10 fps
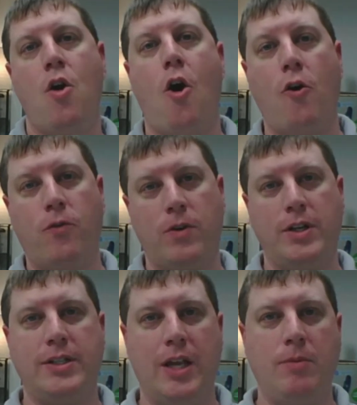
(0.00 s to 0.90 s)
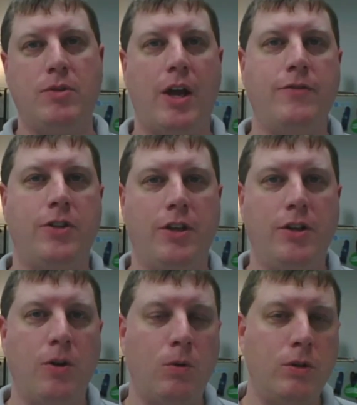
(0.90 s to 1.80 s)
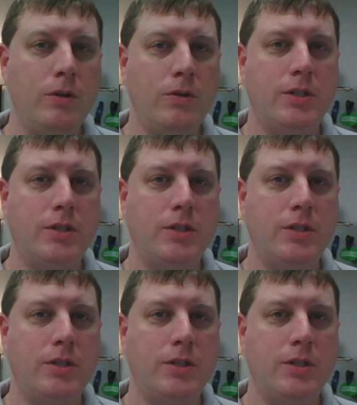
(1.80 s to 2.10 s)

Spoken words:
over into team drives so that you don't lose